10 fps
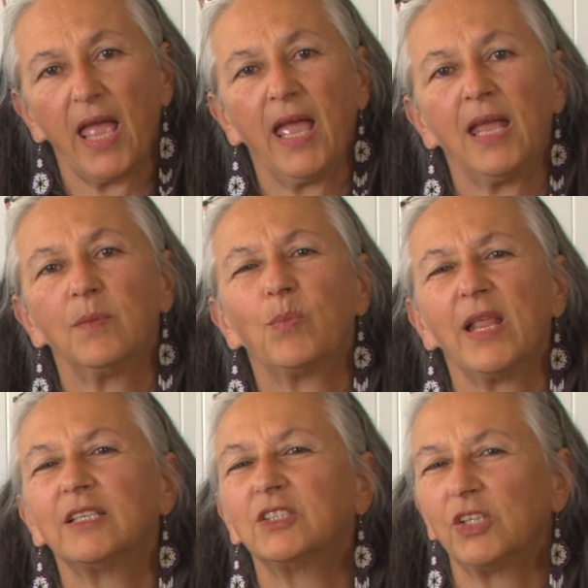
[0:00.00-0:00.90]
And
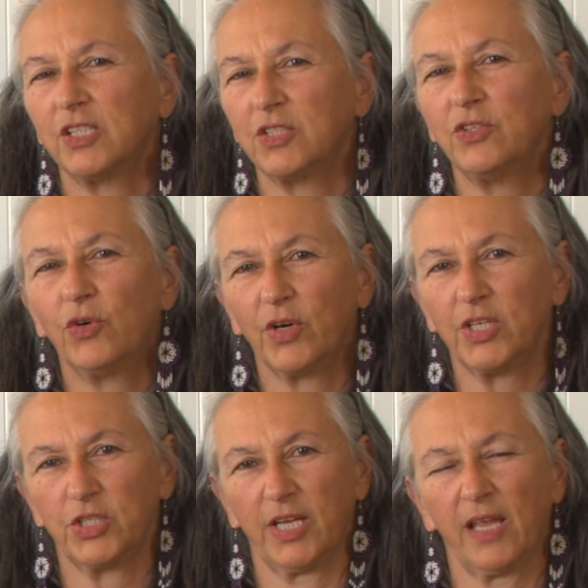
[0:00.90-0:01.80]
pleasure is
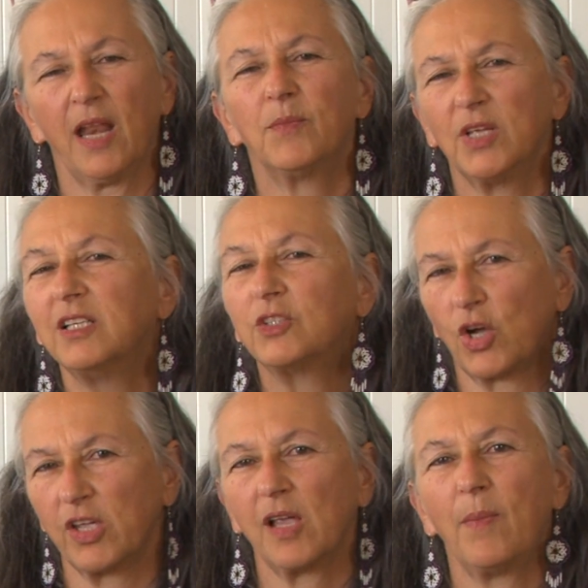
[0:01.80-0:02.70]
nourishing, and I'm really
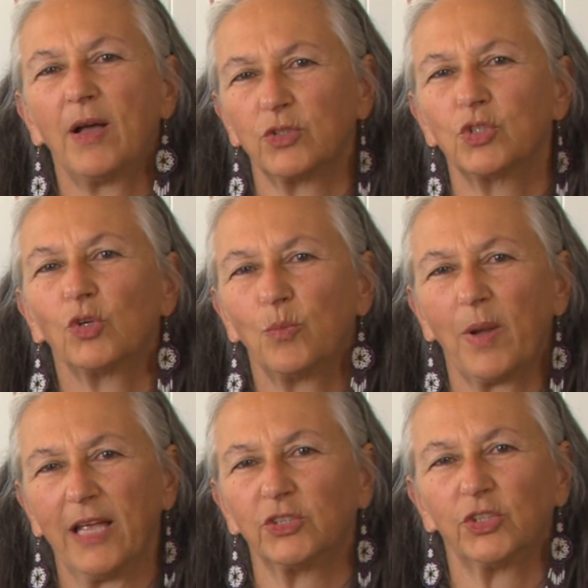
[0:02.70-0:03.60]
talking about soul
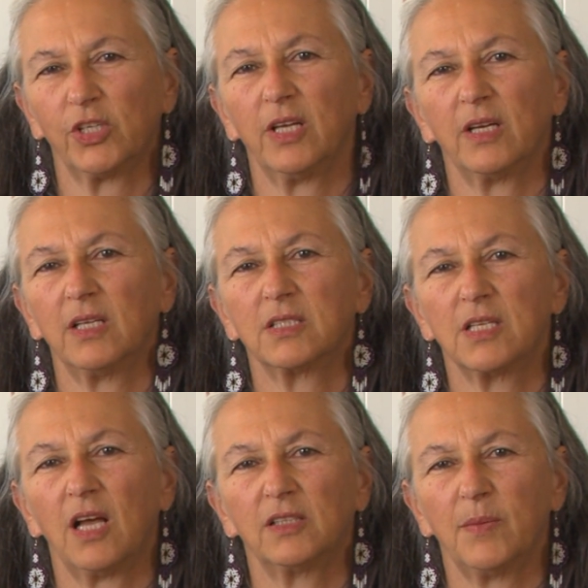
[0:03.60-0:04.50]
pleasure here.
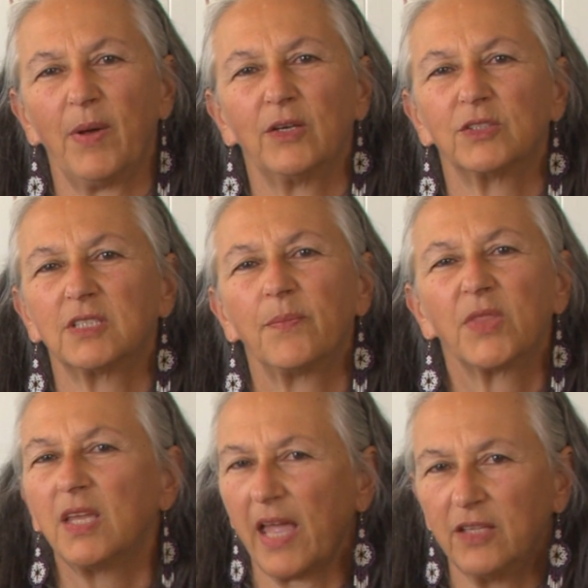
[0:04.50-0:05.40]
It's not about
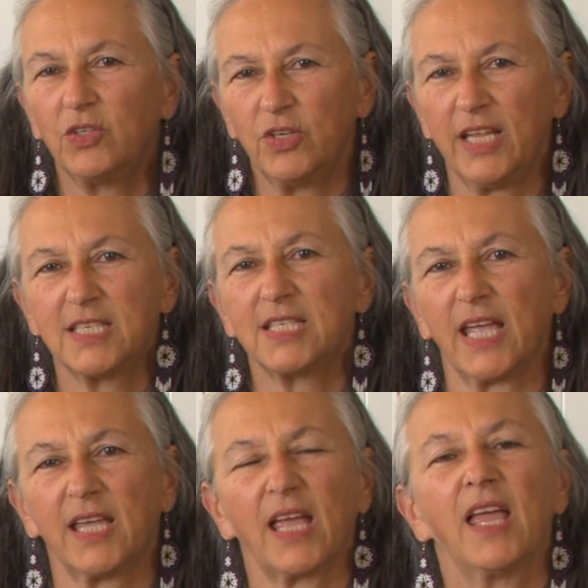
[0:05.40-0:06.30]
something
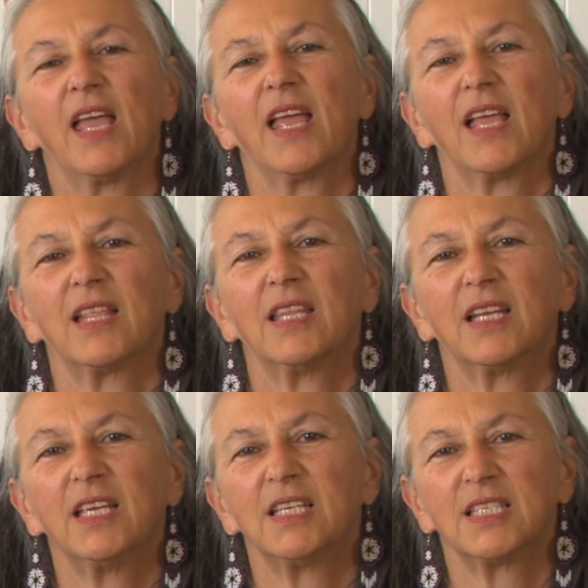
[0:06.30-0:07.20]
hedonistic.
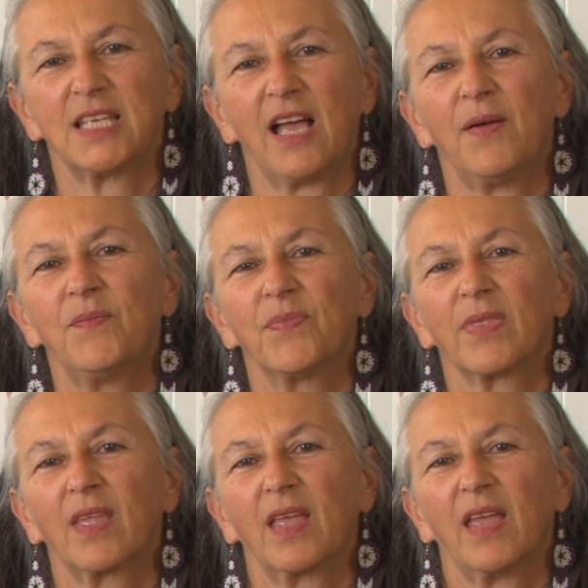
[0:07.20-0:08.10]
There is a
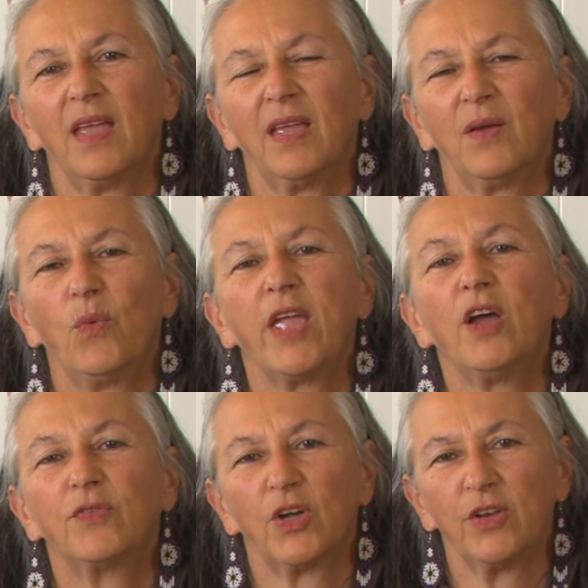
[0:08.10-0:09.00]

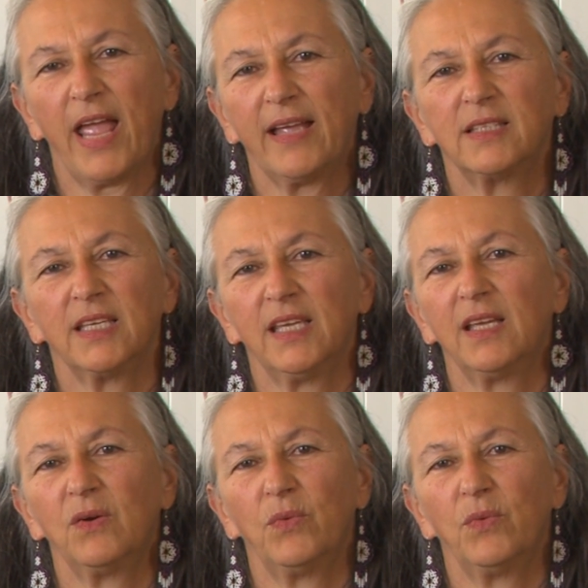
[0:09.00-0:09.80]
way of connecting